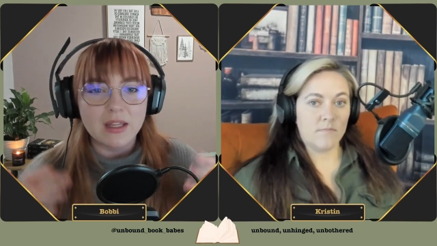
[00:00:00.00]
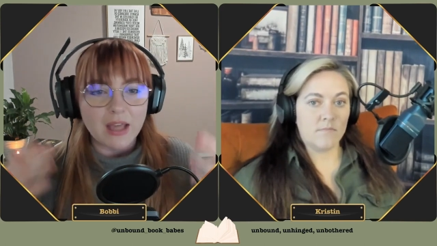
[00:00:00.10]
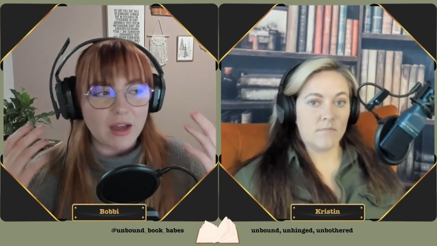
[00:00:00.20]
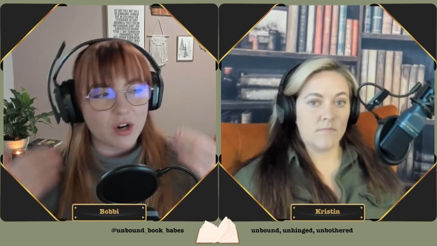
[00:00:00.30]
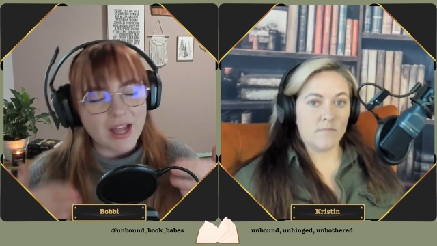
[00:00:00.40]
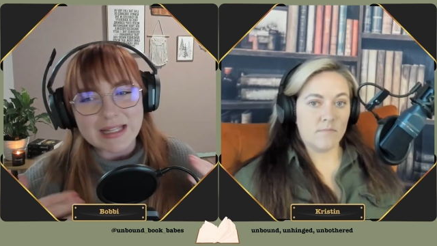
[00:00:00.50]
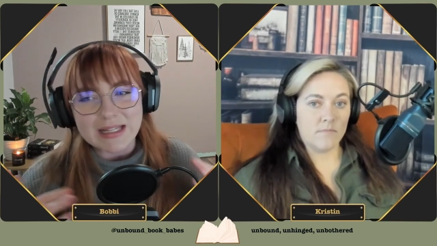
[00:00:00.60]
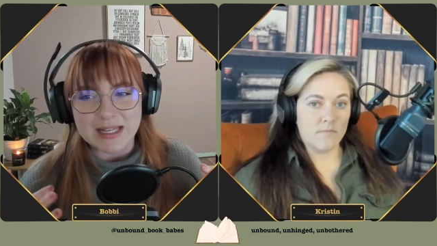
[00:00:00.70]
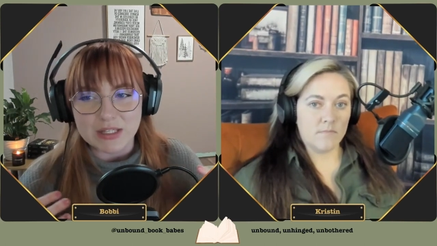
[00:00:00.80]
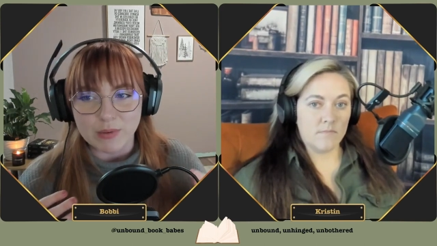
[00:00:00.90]
Speaker 1: or at
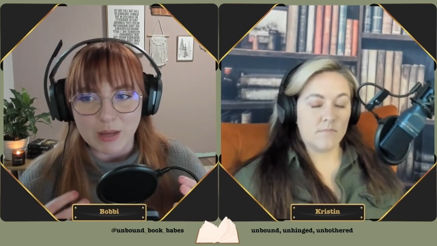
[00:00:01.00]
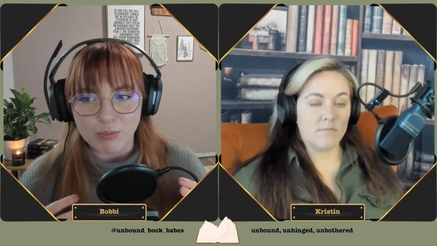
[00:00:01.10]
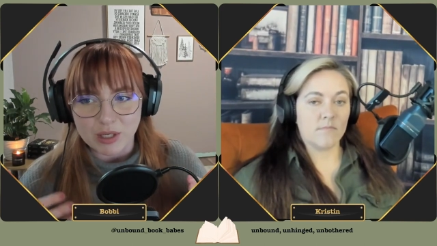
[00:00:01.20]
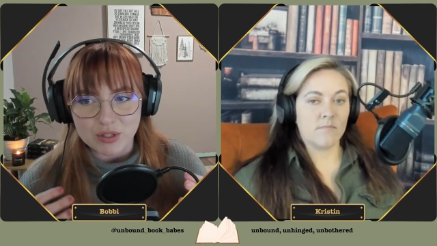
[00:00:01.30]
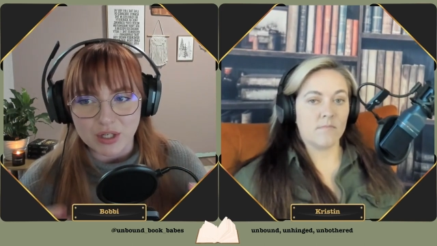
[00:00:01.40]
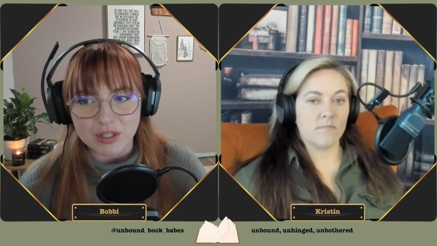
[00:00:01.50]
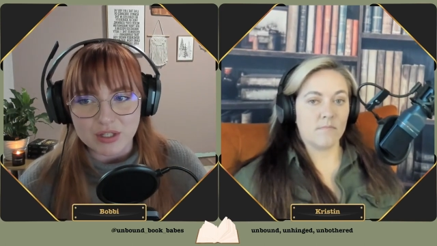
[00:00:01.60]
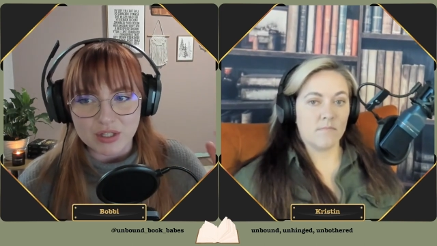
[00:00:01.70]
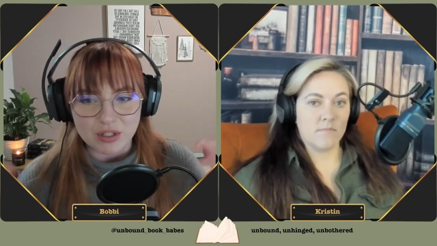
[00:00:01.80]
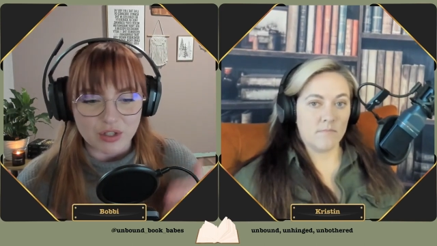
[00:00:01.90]
least that's what I picture,
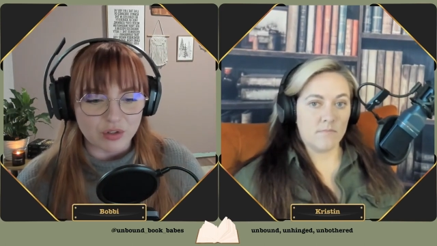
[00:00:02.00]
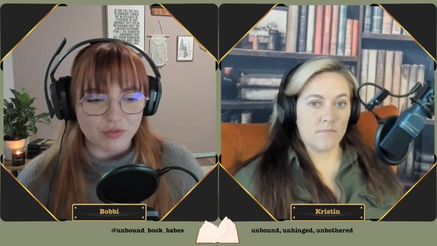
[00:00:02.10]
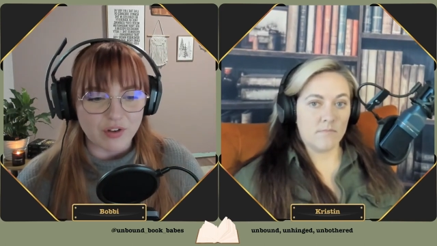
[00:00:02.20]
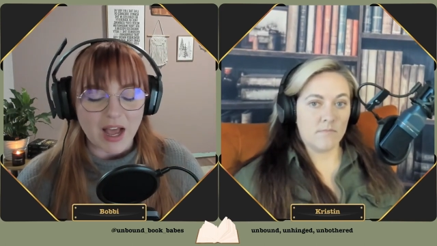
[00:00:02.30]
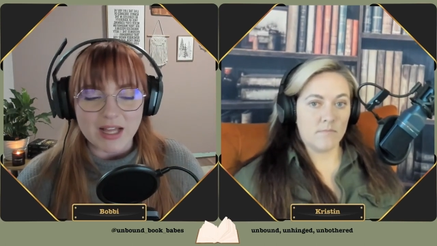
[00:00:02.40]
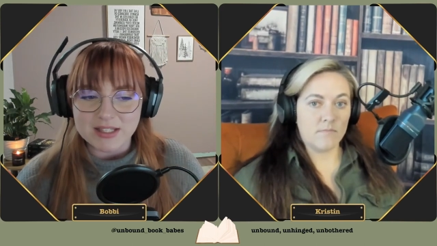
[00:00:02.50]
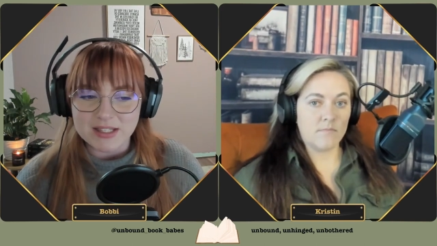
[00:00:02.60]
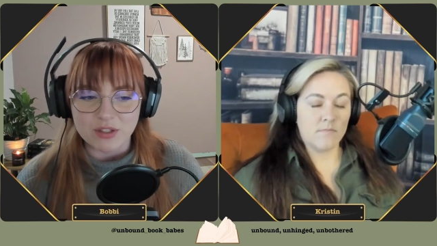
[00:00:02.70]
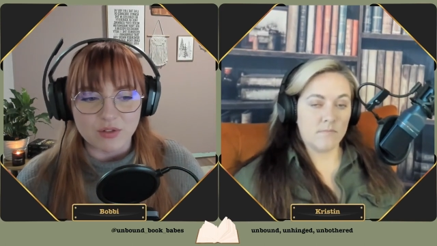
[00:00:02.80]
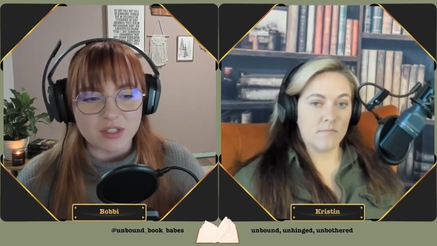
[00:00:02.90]
because you've got,
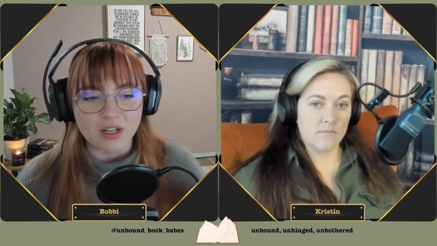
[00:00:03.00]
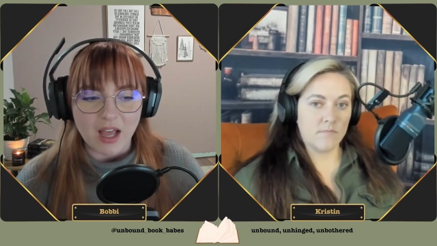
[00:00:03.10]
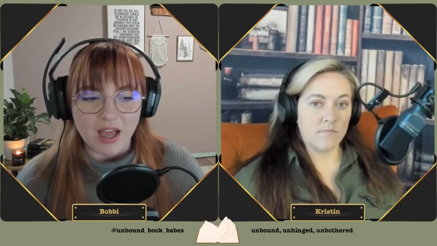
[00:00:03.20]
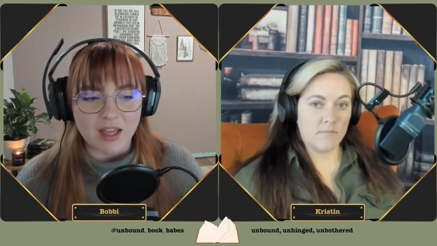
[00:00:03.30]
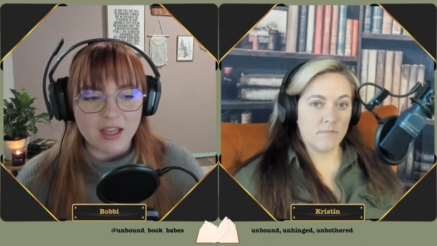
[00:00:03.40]
you still got